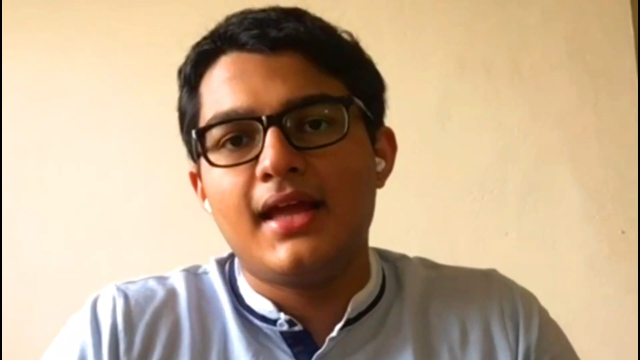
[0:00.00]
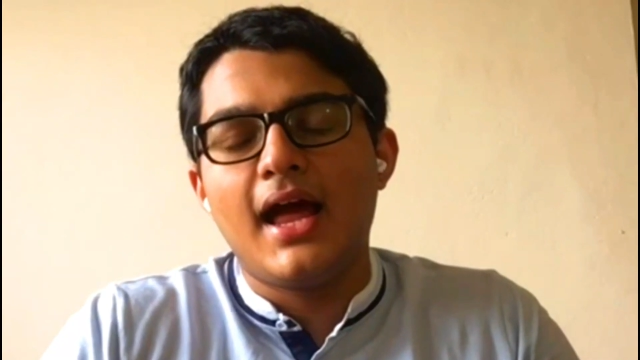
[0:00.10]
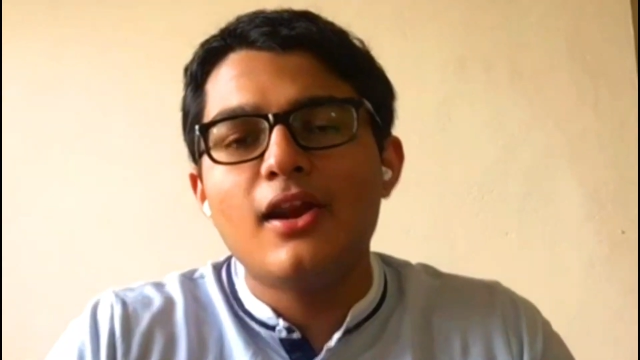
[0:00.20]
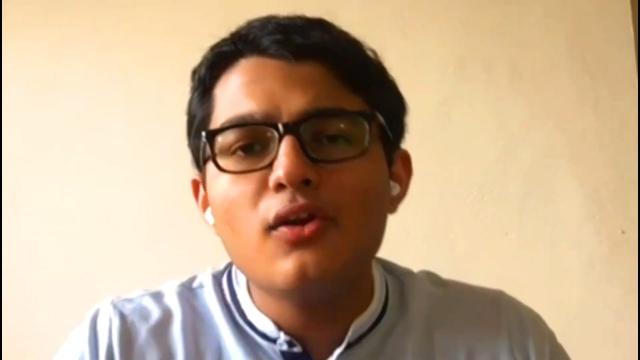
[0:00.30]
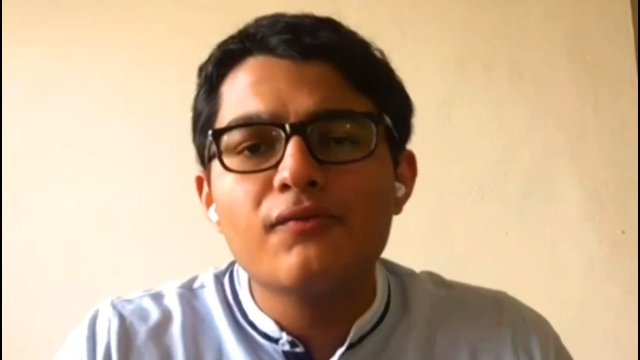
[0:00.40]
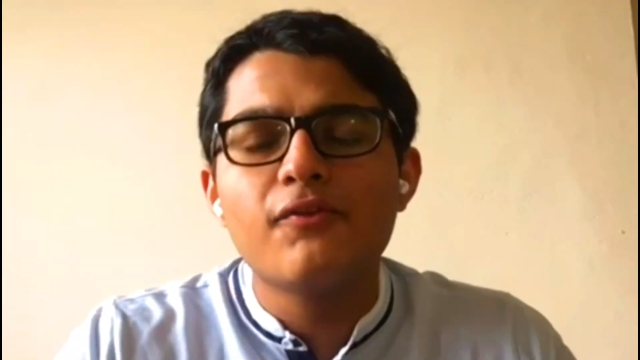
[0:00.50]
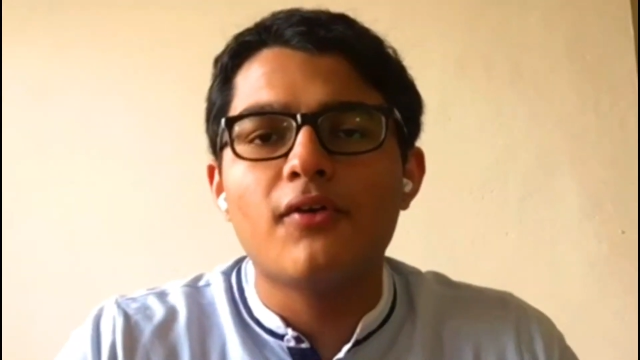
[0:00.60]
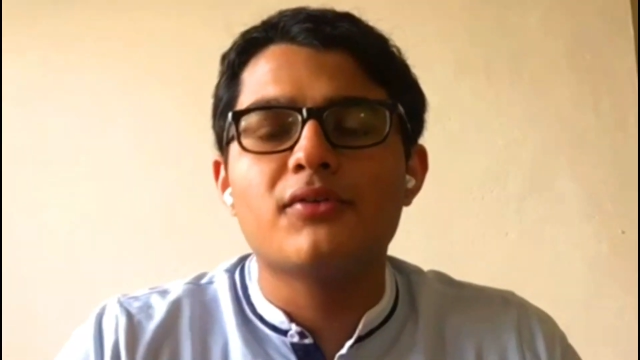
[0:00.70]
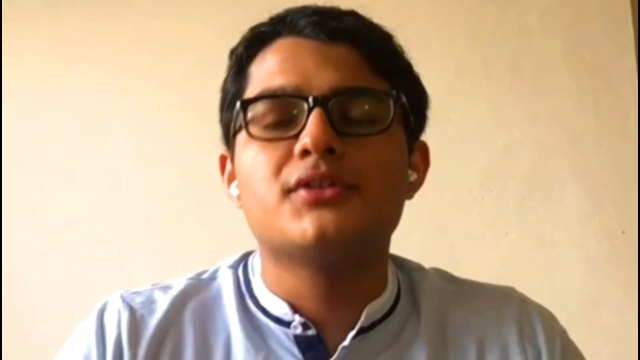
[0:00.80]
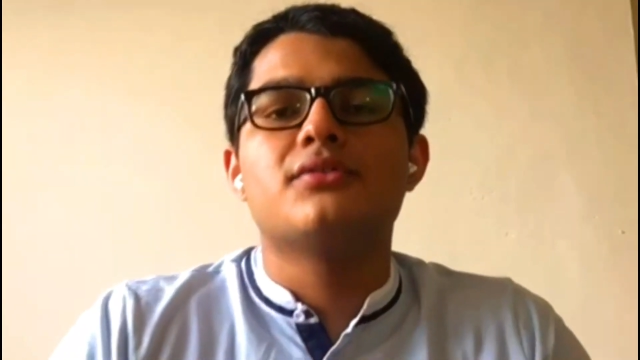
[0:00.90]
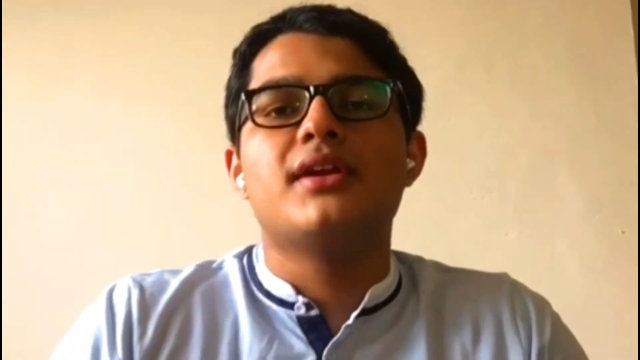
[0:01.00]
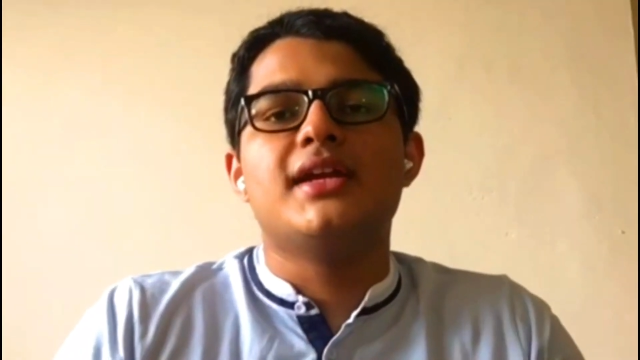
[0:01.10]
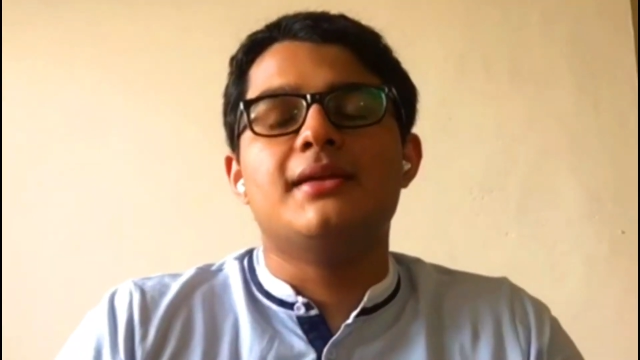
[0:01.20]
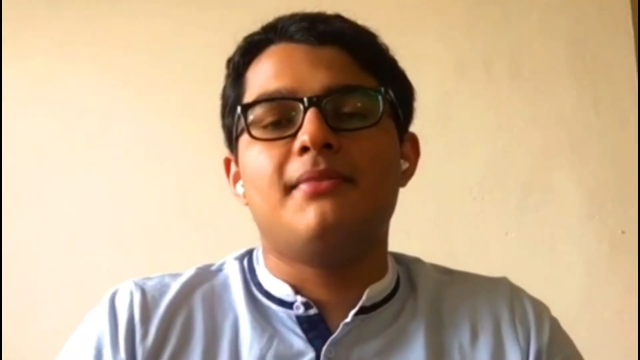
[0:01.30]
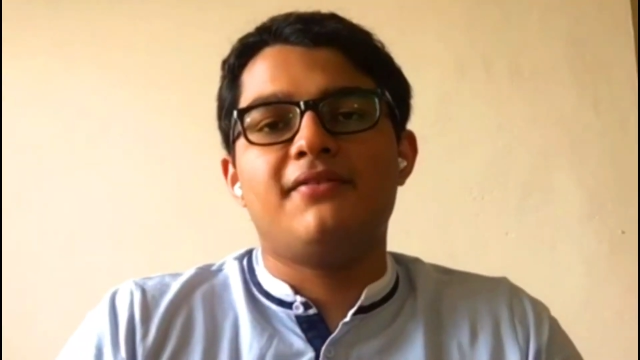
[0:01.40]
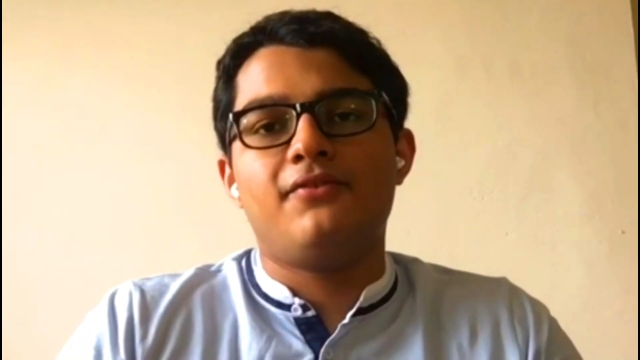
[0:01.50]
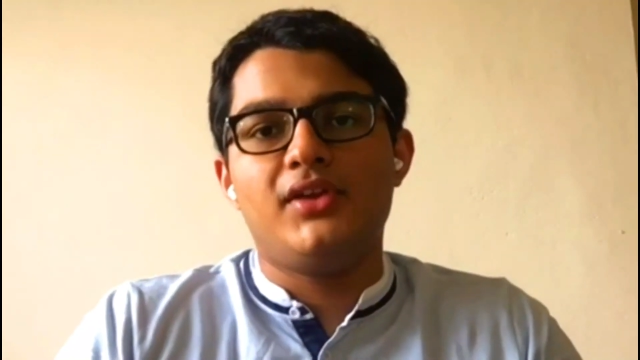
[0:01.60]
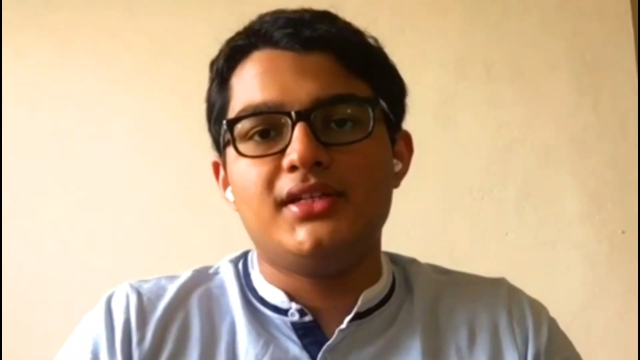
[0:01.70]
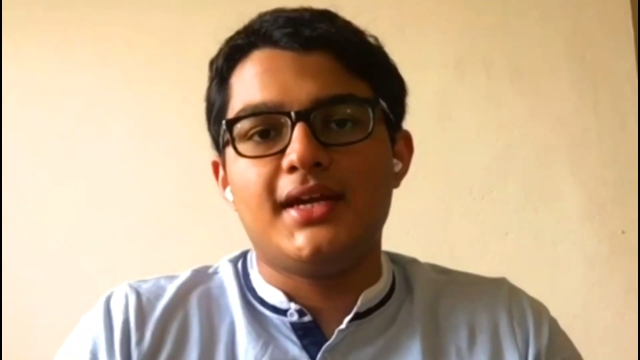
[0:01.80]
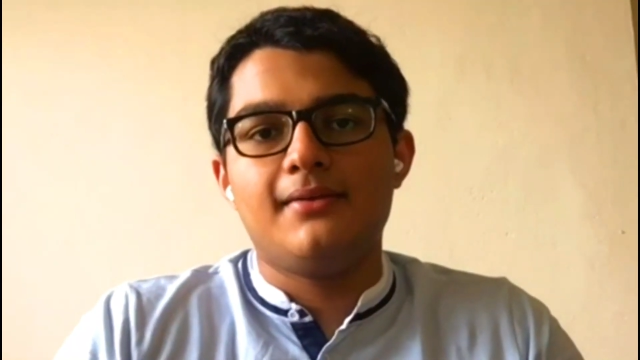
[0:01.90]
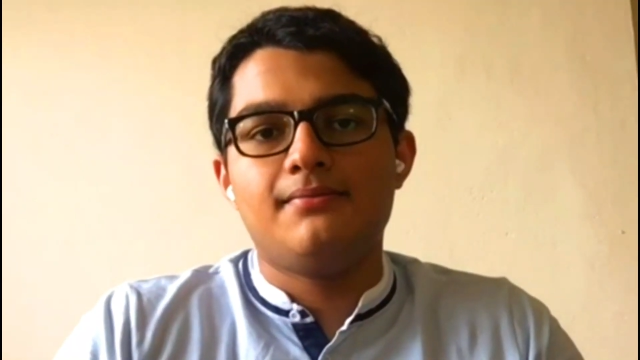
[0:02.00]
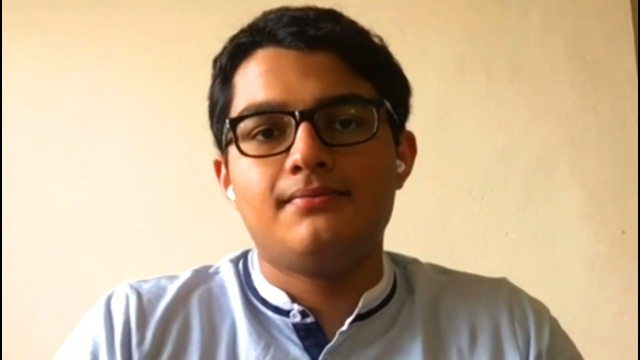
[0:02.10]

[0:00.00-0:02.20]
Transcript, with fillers: and looked forward to read in my free time.